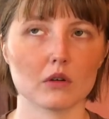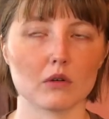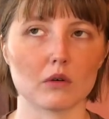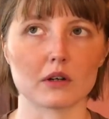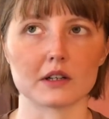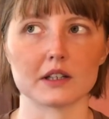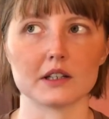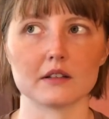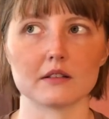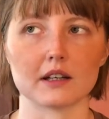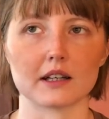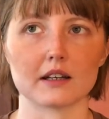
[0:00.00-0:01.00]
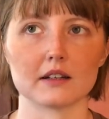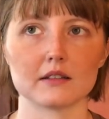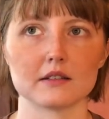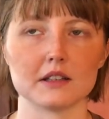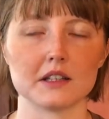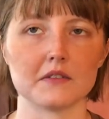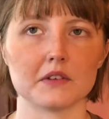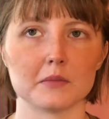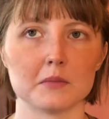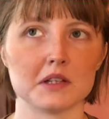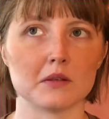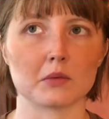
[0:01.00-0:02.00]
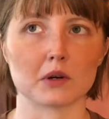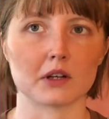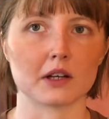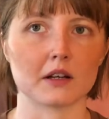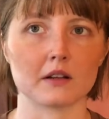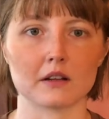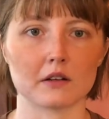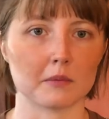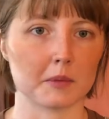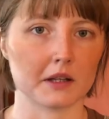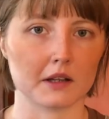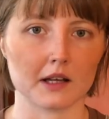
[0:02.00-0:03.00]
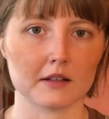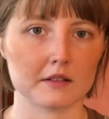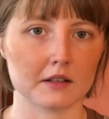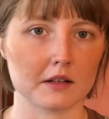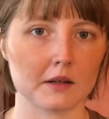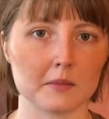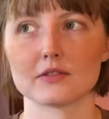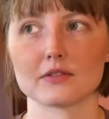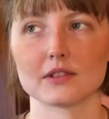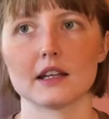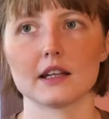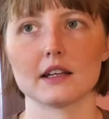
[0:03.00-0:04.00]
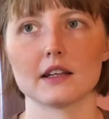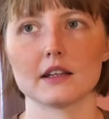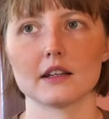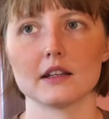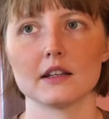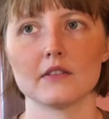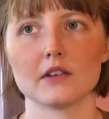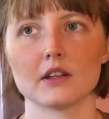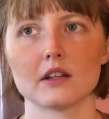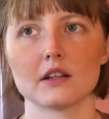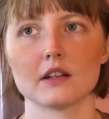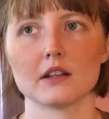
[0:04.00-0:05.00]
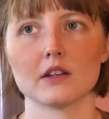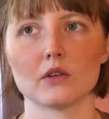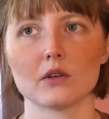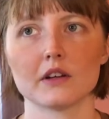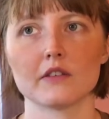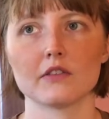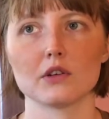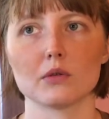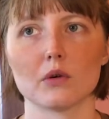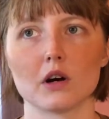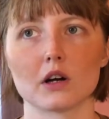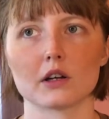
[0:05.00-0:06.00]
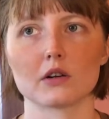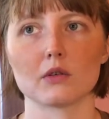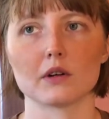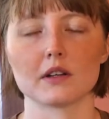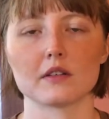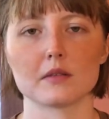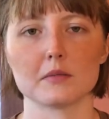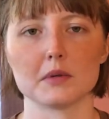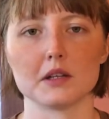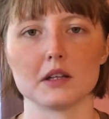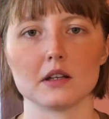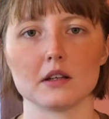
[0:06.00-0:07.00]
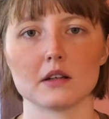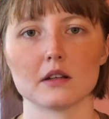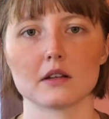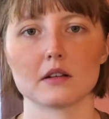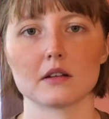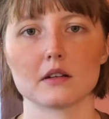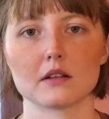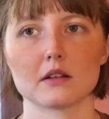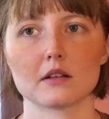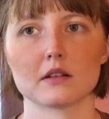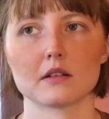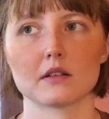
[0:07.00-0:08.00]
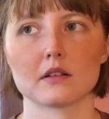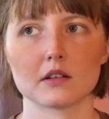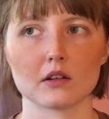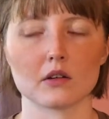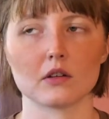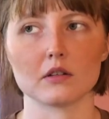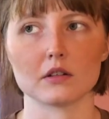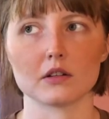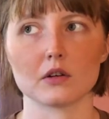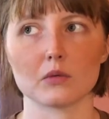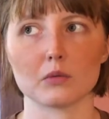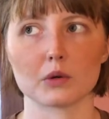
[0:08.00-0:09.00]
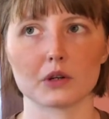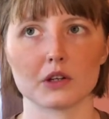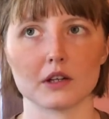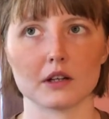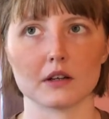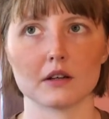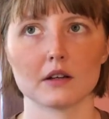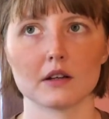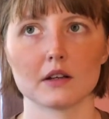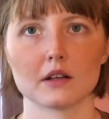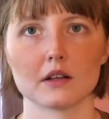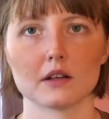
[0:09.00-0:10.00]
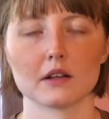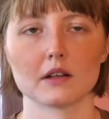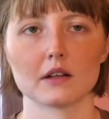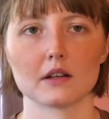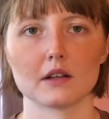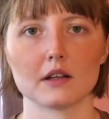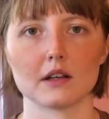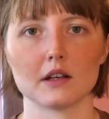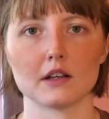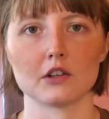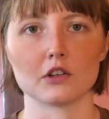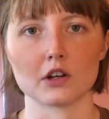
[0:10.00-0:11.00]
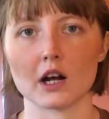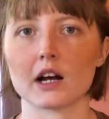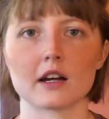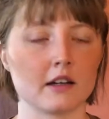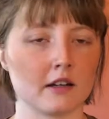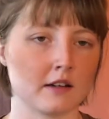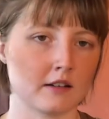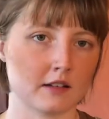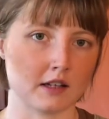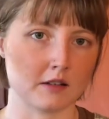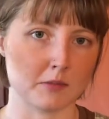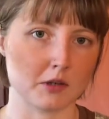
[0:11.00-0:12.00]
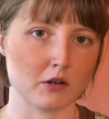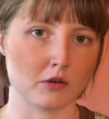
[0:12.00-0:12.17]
or like even me working a little bit less than him, even, you know, if you are going to be still, you know, working and you're not going to decide to be a